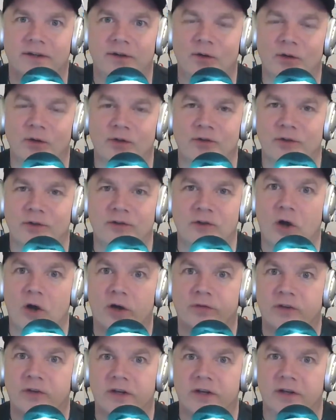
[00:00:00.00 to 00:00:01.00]
which was all
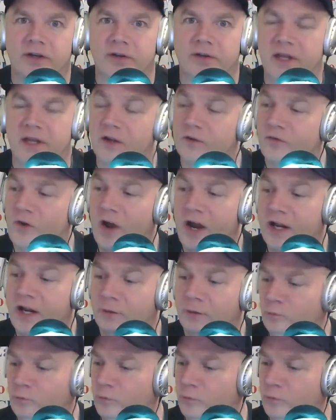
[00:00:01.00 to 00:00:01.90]
of a sudden, you know, the infighting.